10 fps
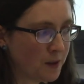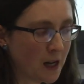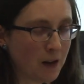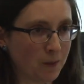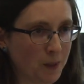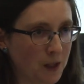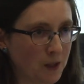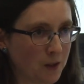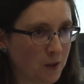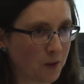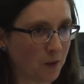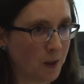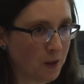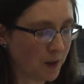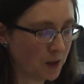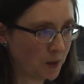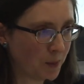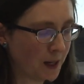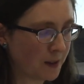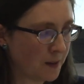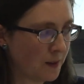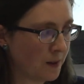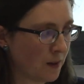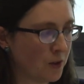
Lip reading: staff and patients just from intervention practices.